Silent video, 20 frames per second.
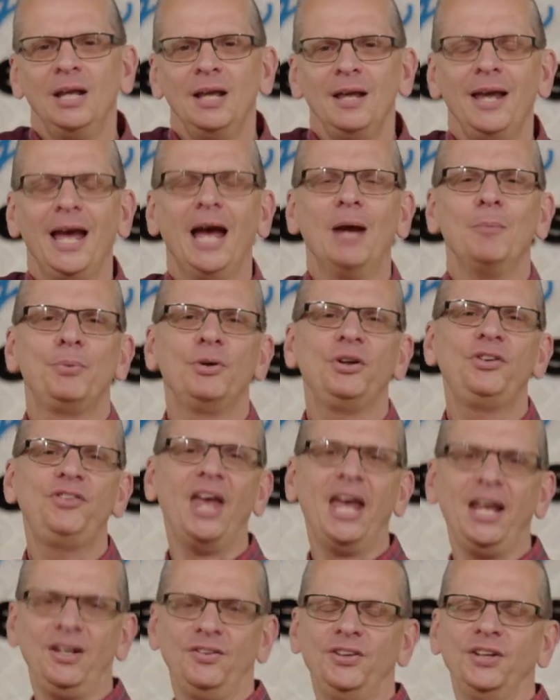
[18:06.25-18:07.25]
and
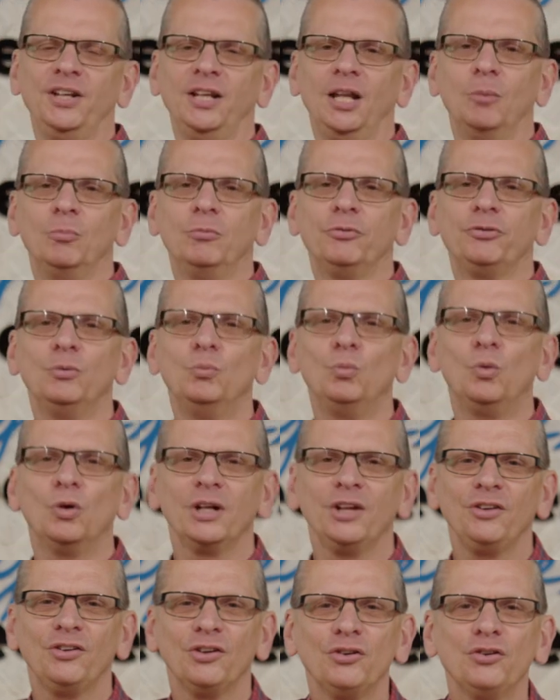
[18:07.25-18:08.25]
protecting them from what
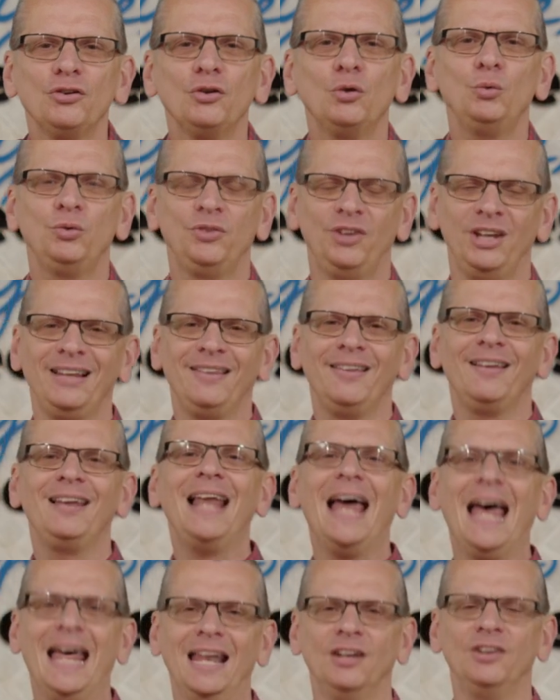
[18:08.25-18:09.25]
is assaulting the
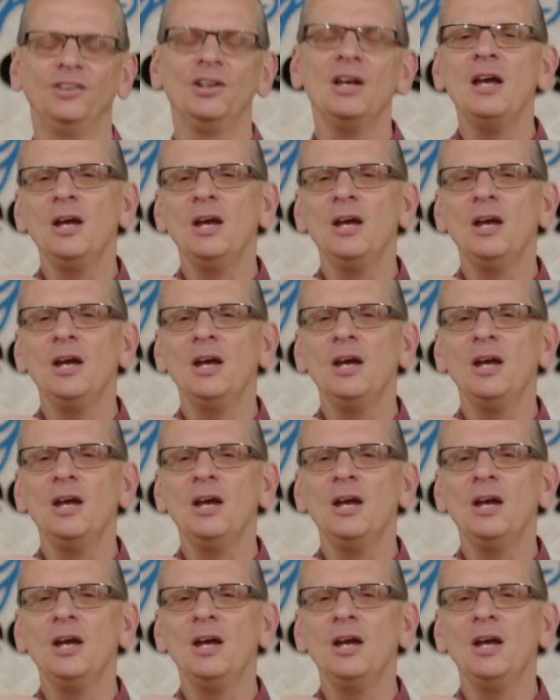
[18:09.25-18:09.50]
land.